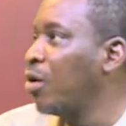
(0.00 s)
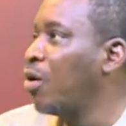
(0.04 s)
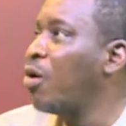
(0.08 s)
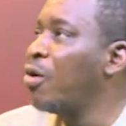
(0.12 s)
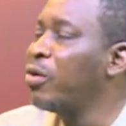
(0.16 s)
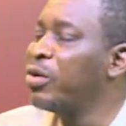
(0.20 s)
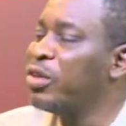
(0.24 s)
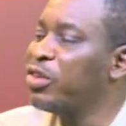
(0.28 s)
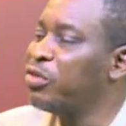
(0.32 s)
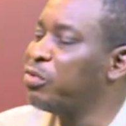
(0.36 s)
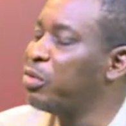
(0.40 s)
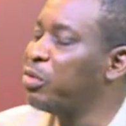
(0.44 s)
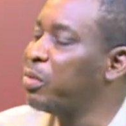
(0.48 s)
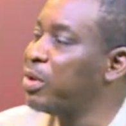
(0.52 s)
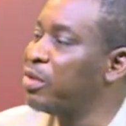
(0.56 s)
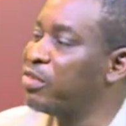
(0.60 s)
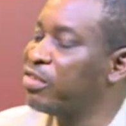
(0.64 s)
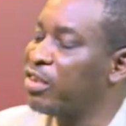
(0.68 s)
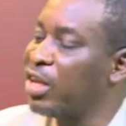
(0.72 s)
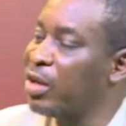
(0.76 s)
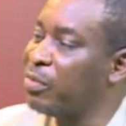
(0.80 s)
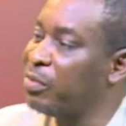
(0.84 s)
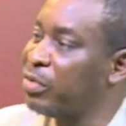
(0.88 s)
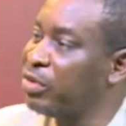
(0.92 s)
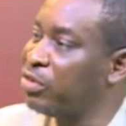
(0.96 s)
all these problems
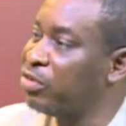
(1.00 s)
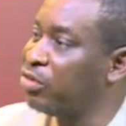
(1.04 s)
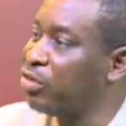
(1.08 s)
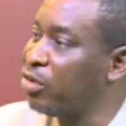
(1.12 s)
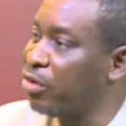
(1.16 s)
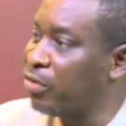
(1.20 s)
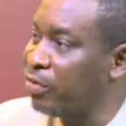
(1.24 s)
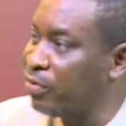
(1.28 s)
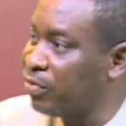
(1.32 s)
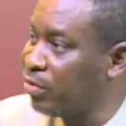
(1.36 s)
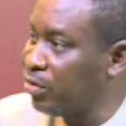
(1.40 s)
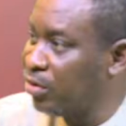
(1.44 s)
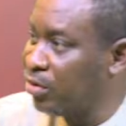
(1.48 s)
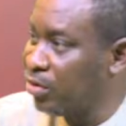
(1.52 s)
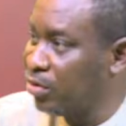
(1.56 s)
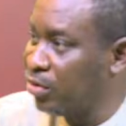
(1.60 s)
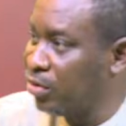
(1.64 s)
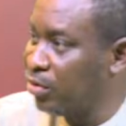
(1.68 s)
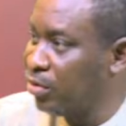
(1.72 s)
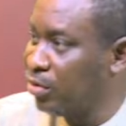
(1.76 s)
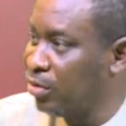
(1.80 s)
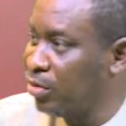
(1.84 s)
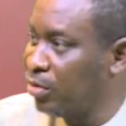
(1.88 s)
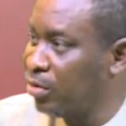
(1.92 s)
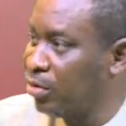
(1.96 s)
can be solved.
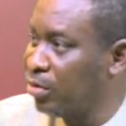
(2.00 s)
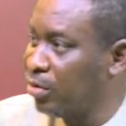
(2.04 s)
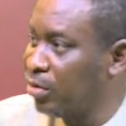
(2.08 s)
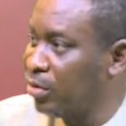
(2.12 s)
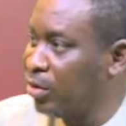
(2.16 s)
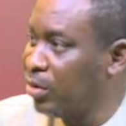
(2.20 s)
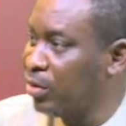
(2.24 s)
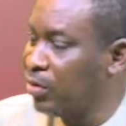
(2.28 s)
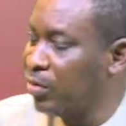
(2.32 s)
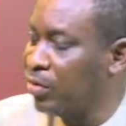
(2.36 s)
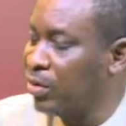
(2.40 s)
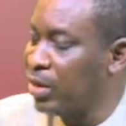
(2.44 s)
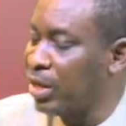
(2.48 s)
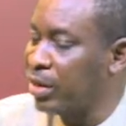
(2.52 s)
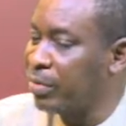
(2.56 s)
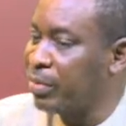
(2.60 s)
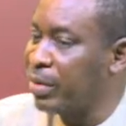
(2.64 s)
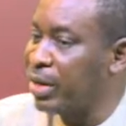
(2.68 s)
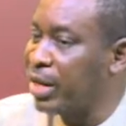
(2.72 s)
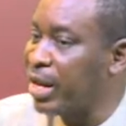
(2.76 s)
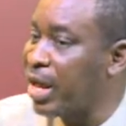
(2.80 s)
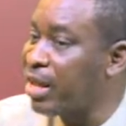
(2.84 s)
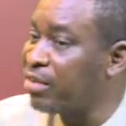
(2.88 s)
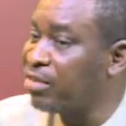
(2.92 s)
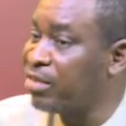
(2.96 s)
You know, like
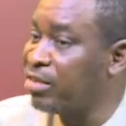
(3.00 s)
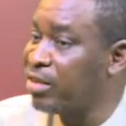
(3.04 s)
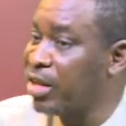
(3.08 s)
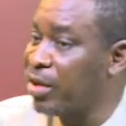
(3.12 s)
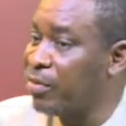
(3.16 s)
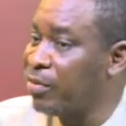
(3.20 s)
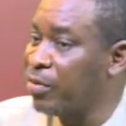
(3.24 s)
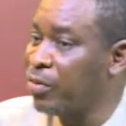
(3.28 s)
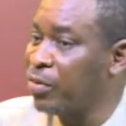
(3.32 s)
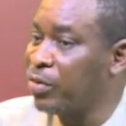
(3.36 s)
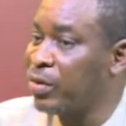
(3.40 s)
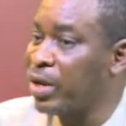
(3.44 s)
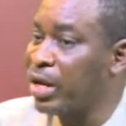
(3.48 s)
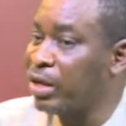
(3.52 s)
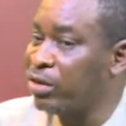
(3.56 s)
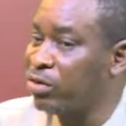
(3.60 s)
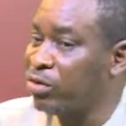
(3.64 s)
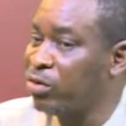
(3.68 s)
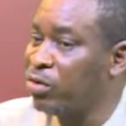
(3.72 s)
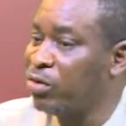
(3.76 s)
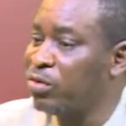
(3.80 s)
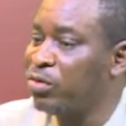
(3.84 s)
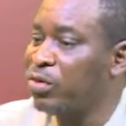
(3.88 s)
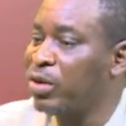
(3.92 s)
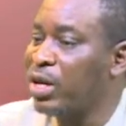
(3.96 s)
last interview, I
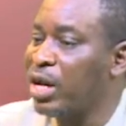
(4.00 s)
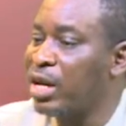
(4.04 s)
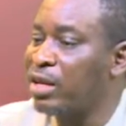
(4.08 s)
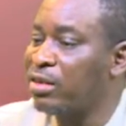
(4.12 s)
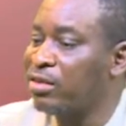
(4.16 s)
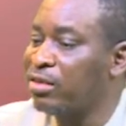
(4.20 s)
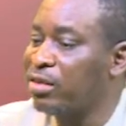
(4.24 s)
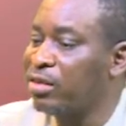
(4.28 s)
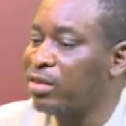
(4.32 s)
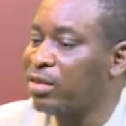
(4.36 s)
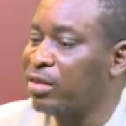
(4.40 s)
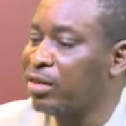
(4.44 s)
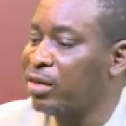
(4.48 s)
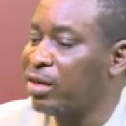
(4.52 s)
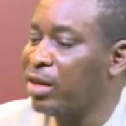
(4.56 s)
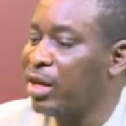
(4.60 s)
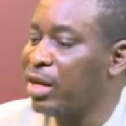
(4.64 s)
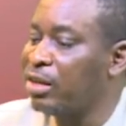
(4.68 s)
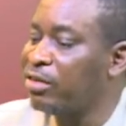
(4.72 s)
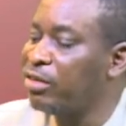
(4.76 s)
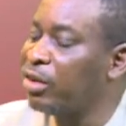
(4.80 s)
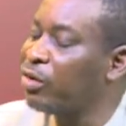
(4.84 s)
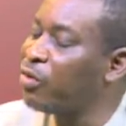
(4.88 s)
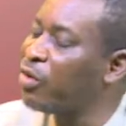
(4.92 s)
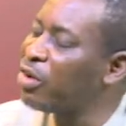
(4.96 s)
told you guys,
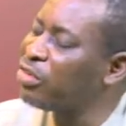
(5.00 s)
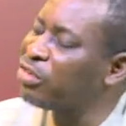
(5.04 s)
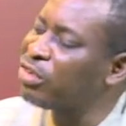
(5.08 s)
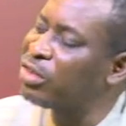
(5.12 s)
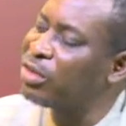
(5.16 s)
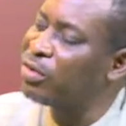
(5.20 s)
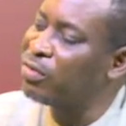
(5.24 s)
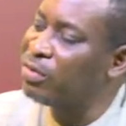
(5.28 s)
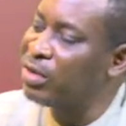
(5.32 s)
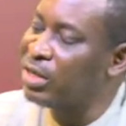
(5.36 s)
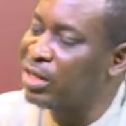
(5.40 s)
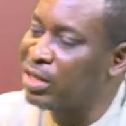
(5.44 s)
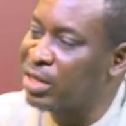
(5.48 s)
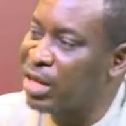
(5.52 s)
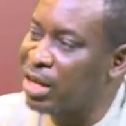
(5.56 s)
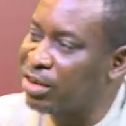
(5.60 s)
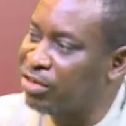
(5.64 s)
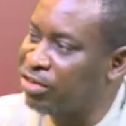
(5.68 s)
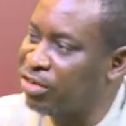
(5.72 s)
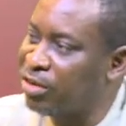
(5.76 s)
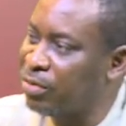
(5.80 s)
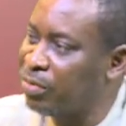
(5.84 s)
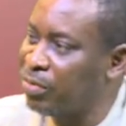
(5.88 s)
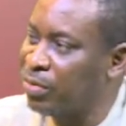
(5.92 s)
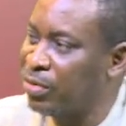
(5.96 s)
it's a question of
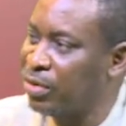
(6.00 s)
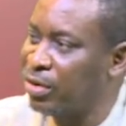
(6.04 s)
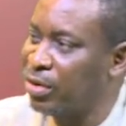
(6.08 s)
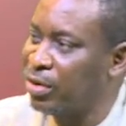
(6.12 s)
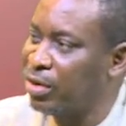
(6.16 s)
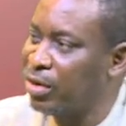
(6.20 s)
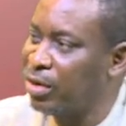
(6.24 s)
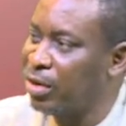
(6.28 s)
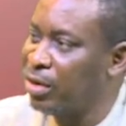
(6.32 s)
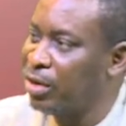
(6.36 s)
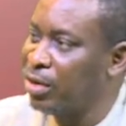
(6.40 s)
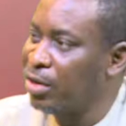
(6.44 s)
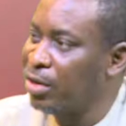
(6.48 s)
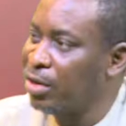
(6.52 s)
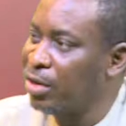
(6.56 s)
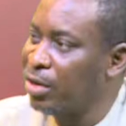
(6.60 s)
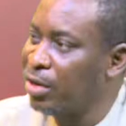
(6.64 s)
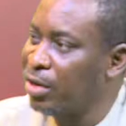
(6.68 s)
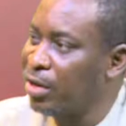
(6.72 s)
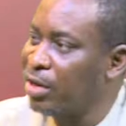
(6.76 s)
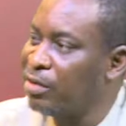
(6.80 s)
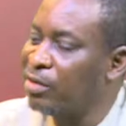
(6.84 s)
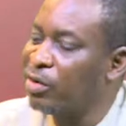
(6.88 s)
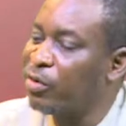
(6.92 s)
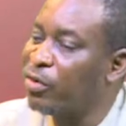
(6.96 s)
leadership.
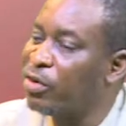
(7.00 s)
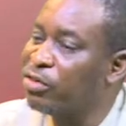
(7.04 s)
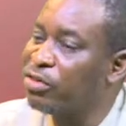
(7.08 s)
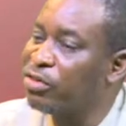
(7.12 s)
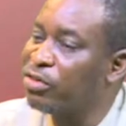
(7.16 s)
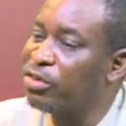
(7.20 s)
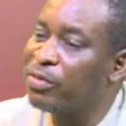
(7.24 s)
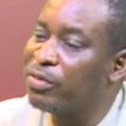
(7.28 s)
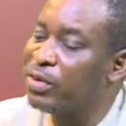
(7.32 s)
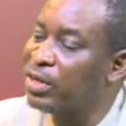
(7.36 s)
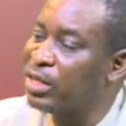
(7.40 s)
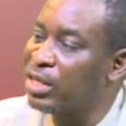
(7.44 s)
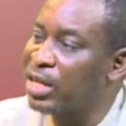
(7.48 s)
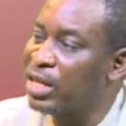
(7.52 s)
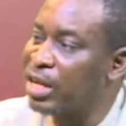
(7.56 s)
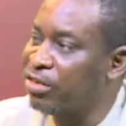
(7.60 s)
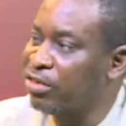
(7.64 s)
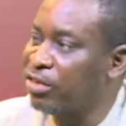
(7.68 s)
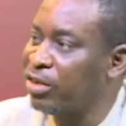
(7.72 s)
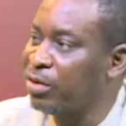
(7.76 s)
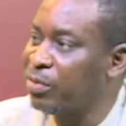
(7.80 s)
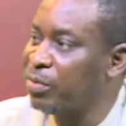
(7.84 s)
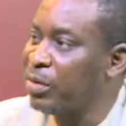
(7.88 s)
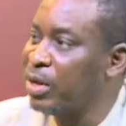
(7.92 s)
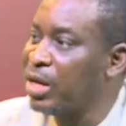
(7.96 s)
It's a question of
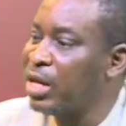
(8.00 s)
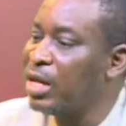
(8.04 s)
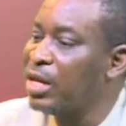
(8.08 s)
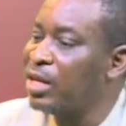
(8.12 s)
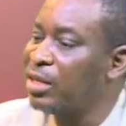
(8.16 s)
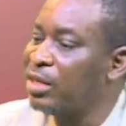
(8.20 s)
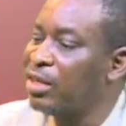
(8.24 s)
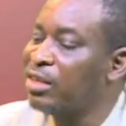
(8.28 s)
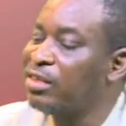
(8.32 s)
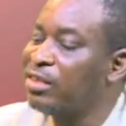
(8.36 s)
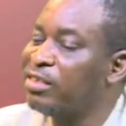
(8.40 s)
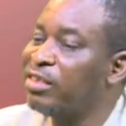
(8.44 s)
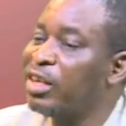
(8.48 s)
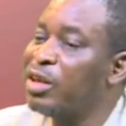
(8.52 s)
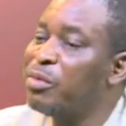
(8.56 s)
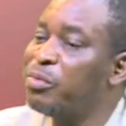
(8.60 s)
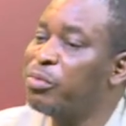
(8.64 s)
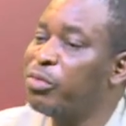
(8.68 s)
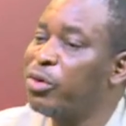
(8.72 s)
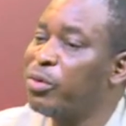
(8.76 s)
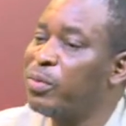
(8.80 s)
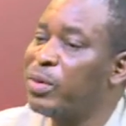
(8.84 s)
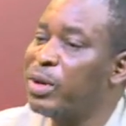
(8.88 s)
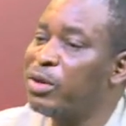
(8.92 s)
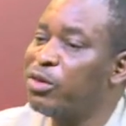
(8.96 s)
leadership the same
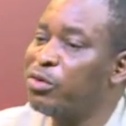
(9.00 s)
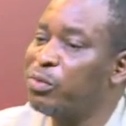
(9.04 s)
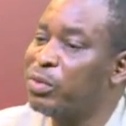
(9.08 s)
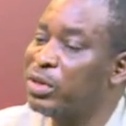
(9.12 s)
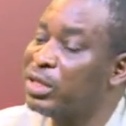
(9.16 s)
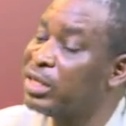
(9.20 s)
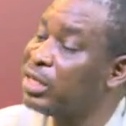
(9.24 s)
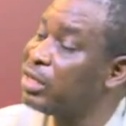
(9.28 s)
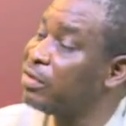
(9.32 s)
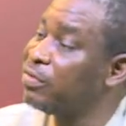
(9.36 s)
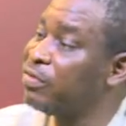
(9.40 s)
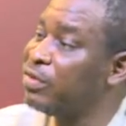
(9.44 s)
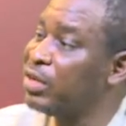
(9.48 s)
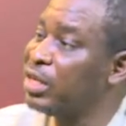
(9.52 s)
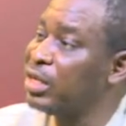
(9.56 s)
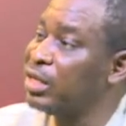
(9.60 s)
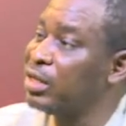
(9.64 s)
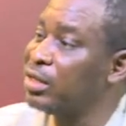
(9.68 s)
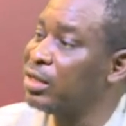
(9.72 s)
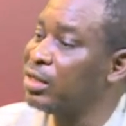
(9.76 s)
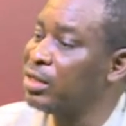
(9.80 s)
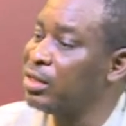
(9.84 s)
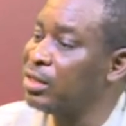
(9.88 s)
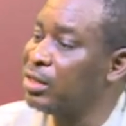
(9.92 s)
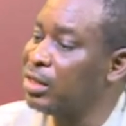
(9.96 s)
problems
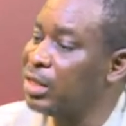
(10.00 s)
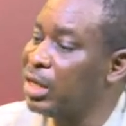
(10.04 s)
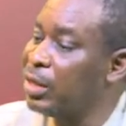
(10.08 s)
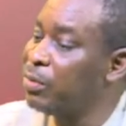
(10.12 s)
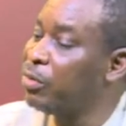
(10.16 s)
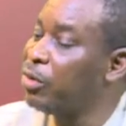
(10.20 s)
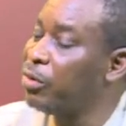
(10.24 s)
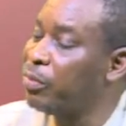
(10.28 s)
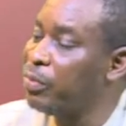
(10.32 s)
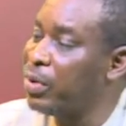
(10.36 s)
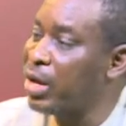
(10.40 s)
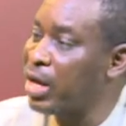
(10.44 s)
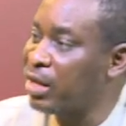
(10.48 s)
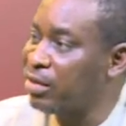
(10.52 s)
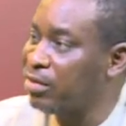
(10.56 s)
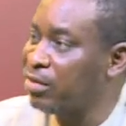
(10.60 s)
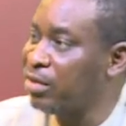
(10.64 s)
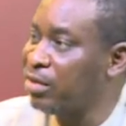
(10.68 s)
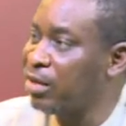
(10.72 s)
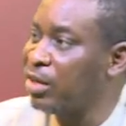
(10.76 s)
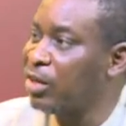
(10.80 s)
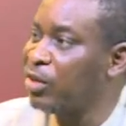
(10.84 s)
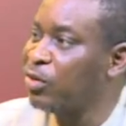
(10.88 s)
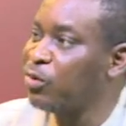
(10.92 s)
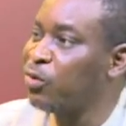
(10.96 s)
between Labour
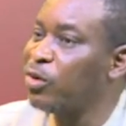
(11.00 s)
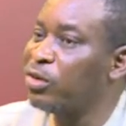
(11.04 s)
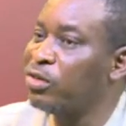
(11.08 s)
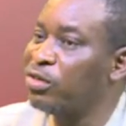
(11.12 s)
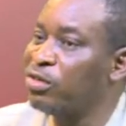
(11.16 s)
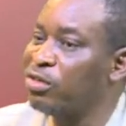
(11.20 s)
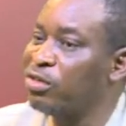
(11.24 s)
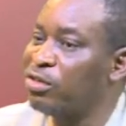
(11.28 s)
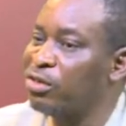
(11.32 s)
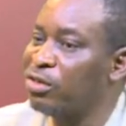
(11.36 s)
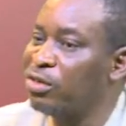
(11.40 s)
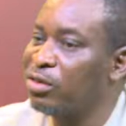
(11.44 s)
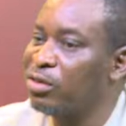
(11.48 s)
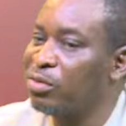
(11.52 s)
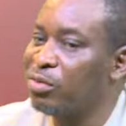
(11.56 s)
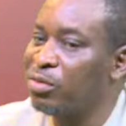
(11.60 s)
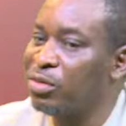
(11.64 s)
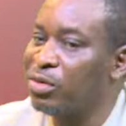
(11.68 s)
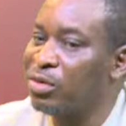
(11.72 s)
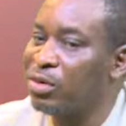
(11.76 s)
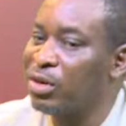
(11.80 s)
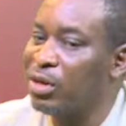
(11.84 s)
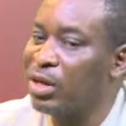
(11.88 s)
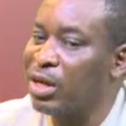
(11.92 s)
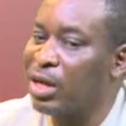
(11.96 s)
Party is what
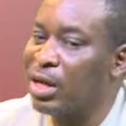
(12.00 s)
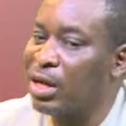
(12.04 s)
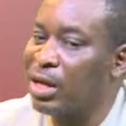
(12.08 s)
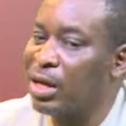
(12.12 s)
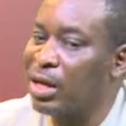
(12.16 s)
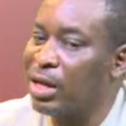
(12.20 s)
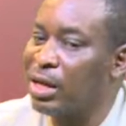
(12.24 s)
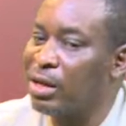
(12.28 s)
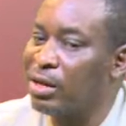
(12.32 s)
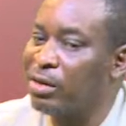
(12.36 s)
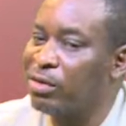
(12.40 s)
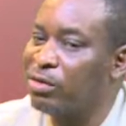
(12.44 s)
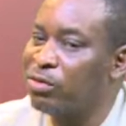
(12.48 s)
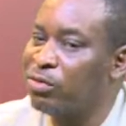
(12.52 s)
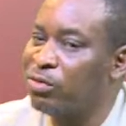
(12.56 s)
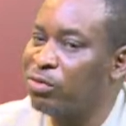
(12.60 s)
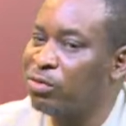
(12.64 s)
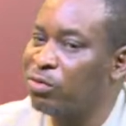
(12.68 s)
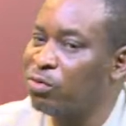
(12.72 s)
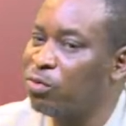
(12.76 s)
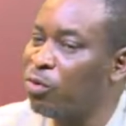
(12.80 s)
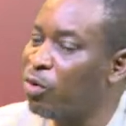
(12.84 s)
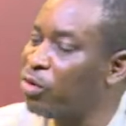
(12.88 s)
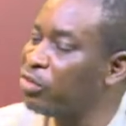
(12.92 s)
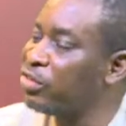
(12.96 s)

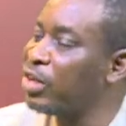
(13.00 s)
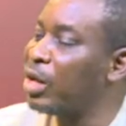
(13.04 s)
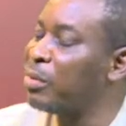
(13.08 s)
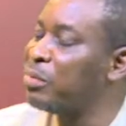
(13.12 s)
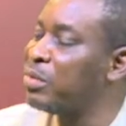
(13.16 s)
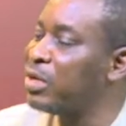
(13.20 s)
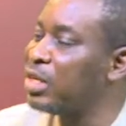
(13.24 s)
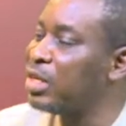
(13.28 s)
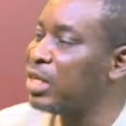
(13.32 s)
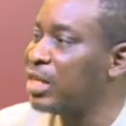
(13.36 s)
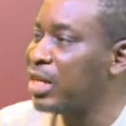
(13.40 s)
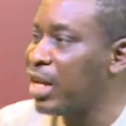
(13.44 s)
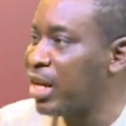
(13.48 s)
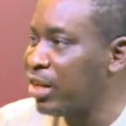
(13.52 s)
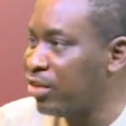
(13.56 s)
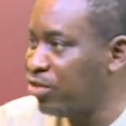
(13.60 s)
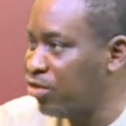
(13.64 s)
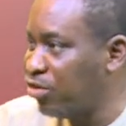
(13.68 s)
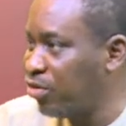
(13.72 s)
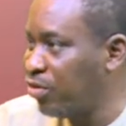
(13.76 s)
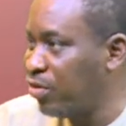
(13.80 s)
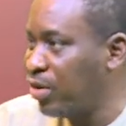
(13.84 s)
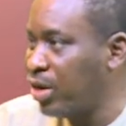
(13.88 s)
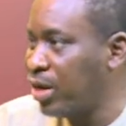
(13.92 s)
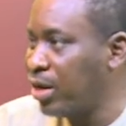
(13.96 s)
is what's happening in
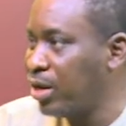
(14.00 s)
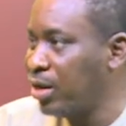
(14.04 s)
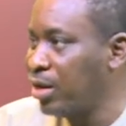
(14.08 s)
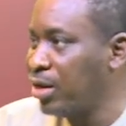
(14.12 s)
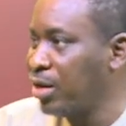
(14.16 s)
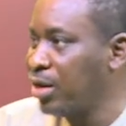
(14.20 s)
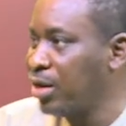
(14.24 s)
Nigeria.